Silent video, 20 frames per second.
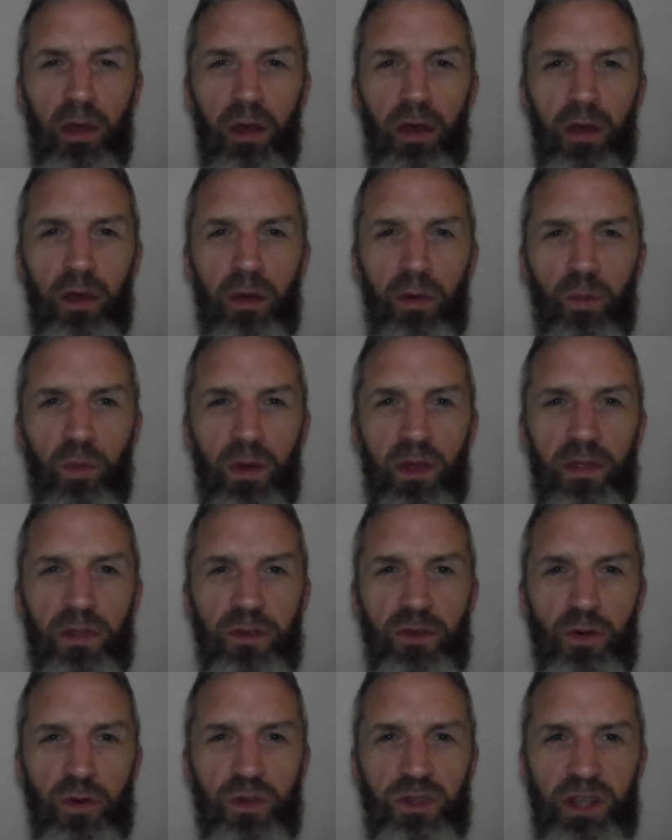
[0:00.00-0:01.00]
with
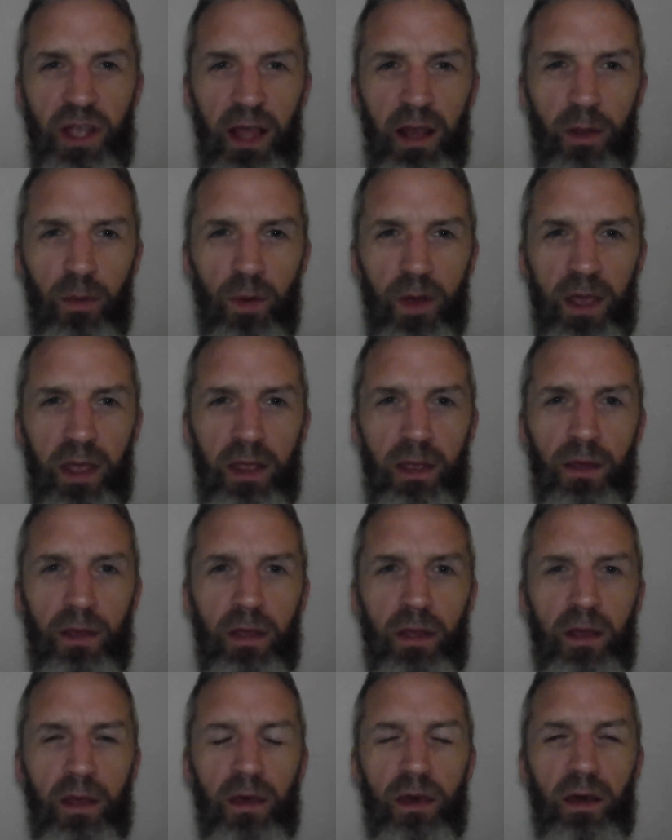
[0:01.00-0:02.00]
George Galloway.
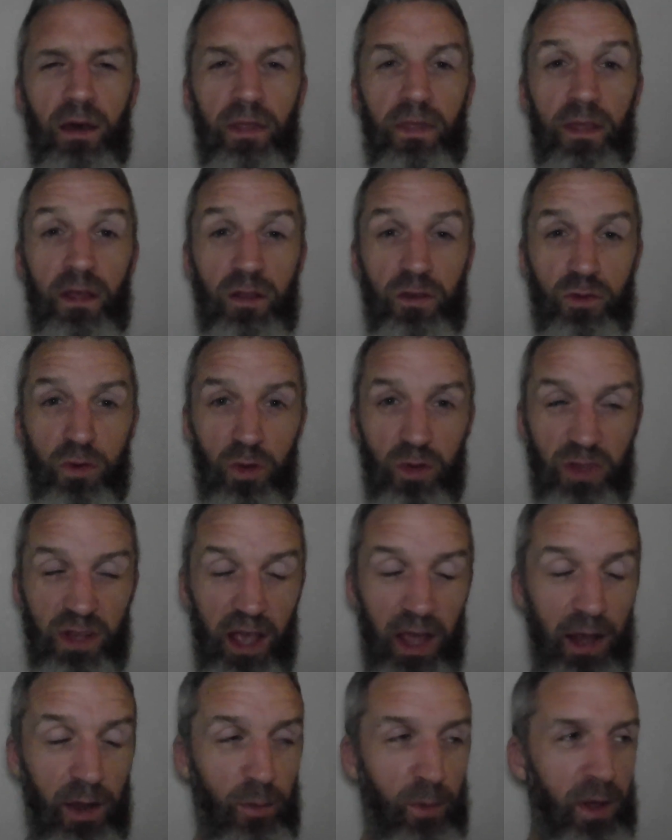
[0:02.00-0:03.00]
I think George
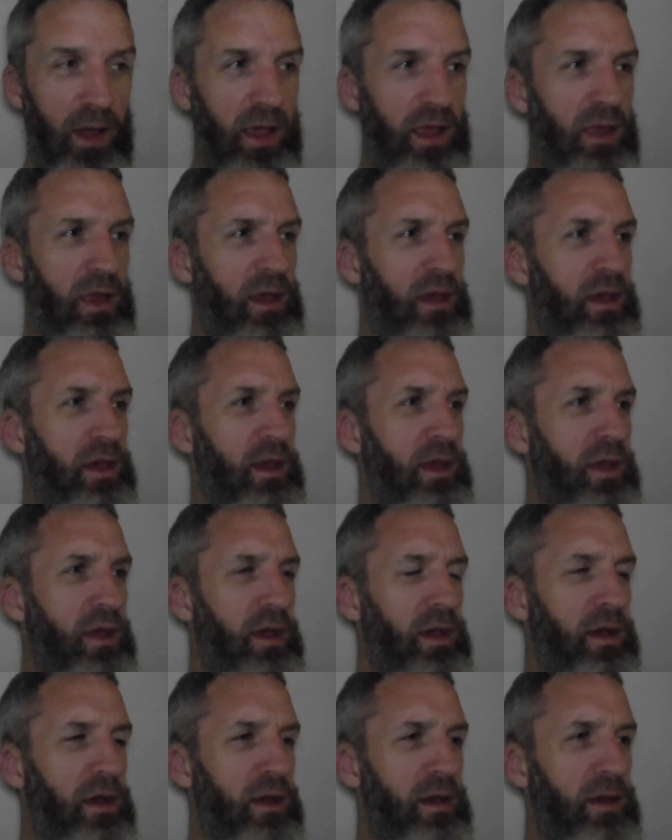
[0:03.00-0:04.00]
Galloway
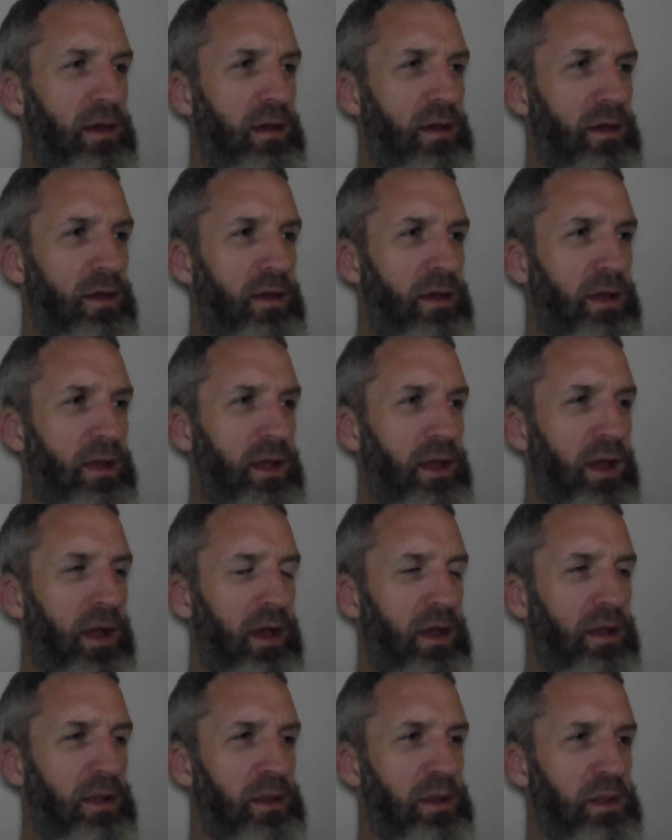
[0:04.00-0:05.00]

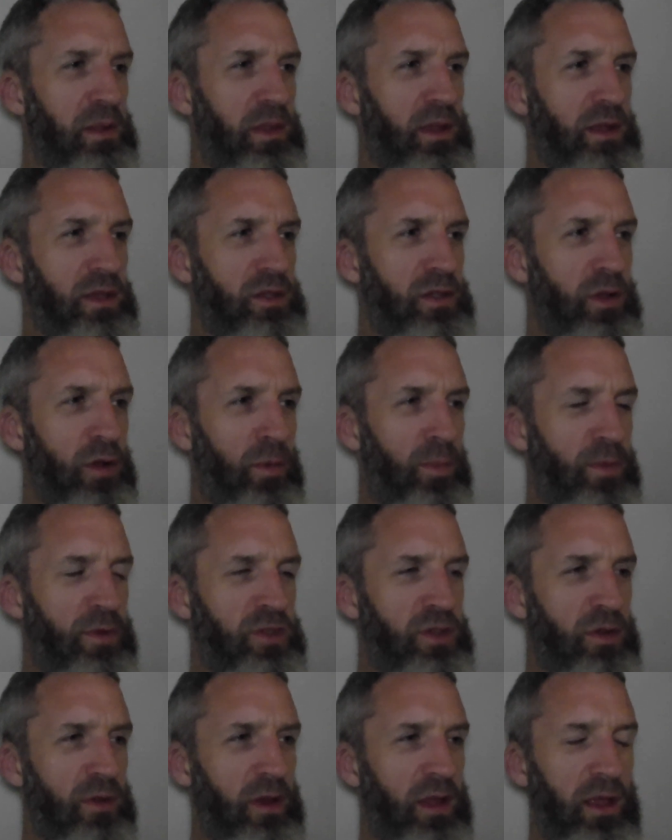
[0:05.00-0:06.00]
has the
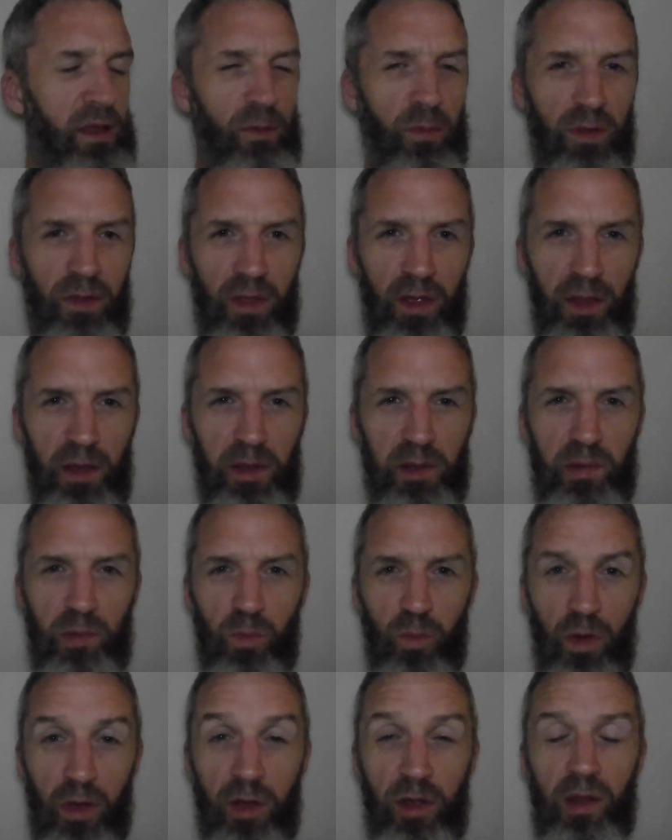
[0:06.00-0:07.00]
opportunity with his
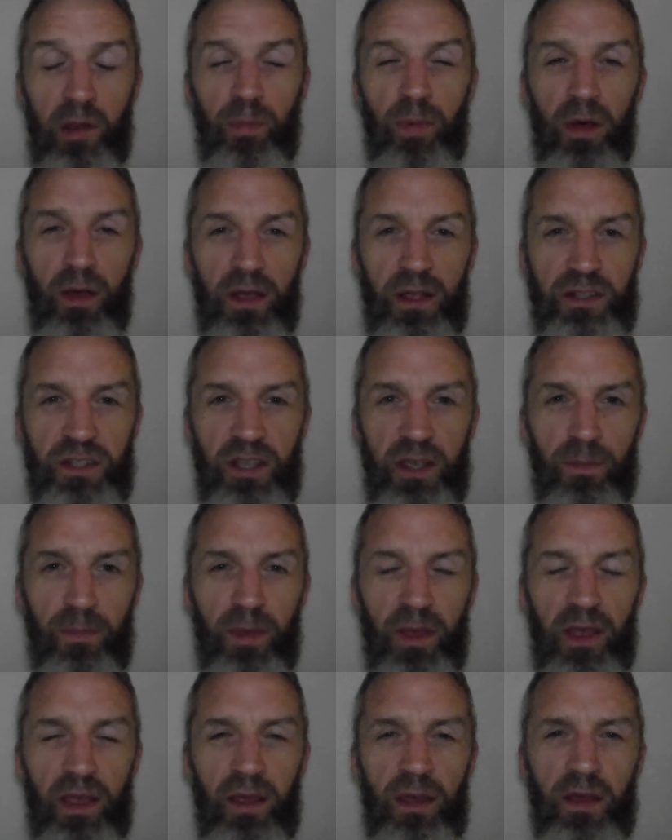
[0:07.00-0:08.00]
Workers' Party
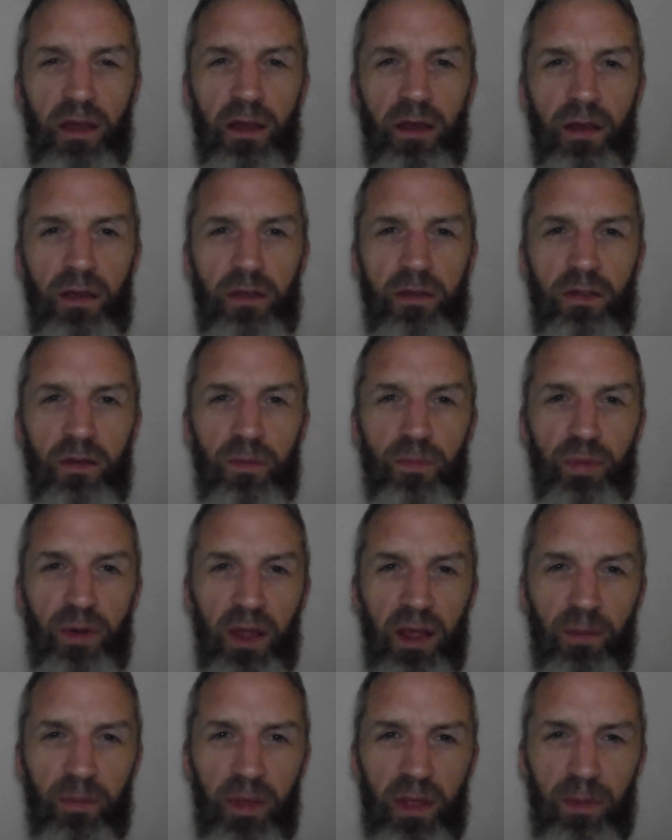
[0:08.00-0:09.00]
GB to
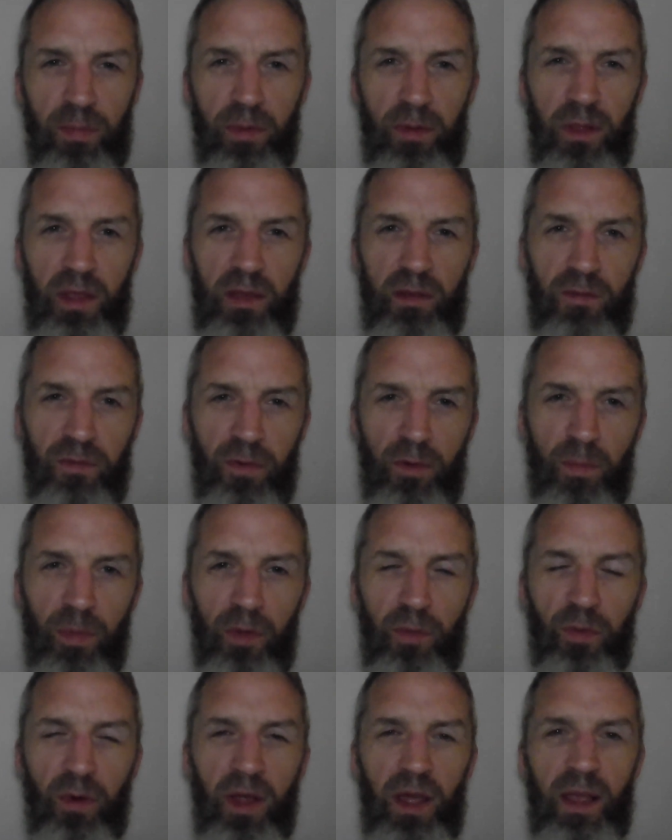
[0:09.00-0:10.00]
bring people in from
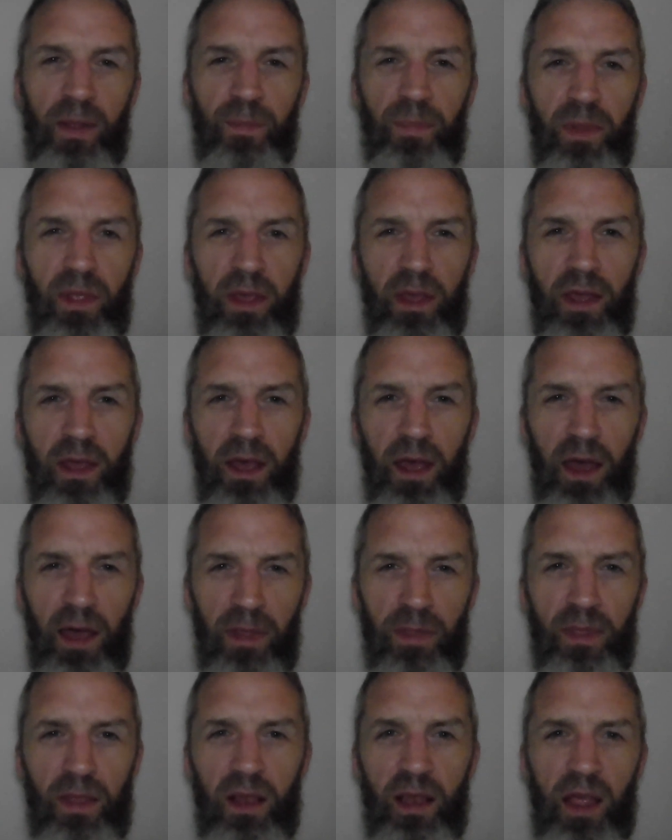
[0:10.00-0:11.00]
the right
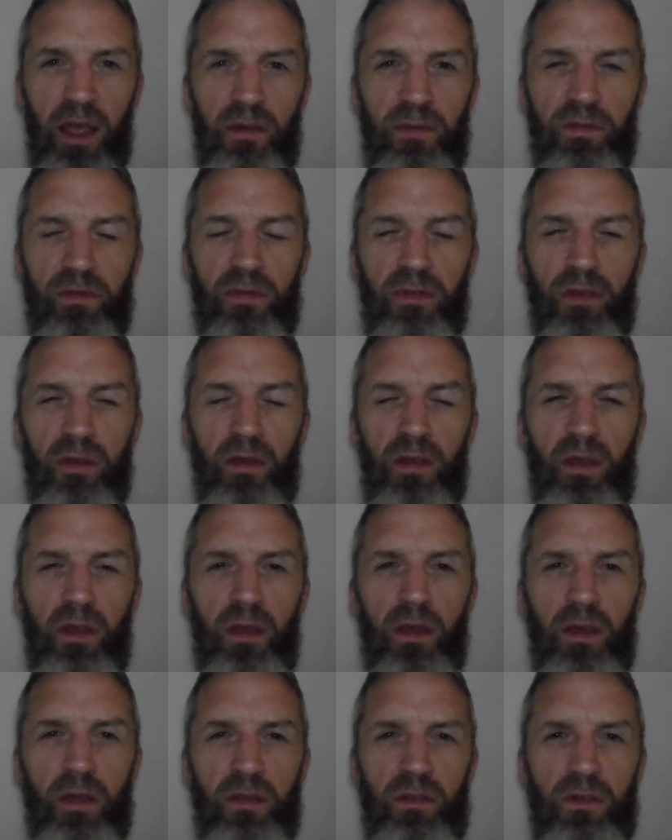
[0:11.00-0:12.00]
and the left
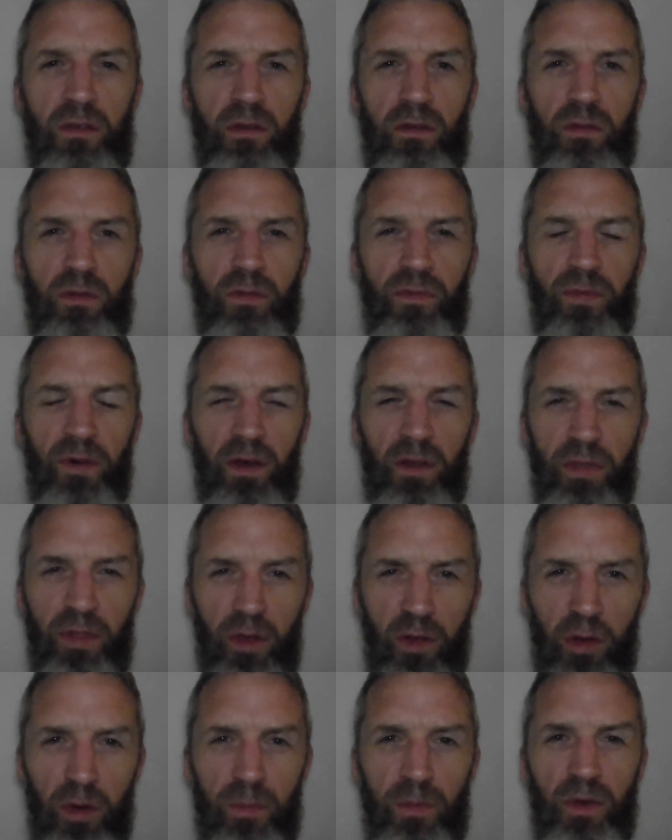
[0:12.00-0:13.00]
to find the
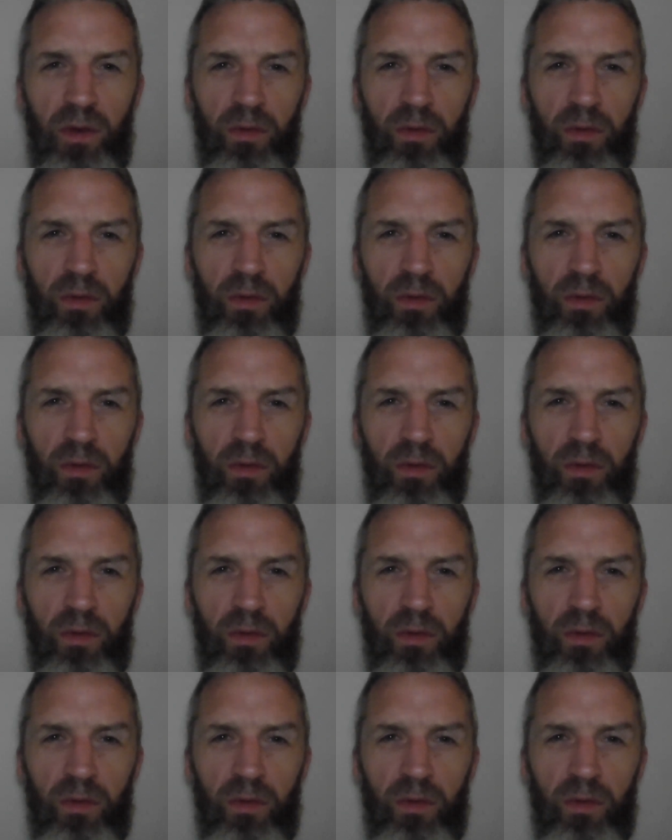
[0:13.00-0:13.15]
common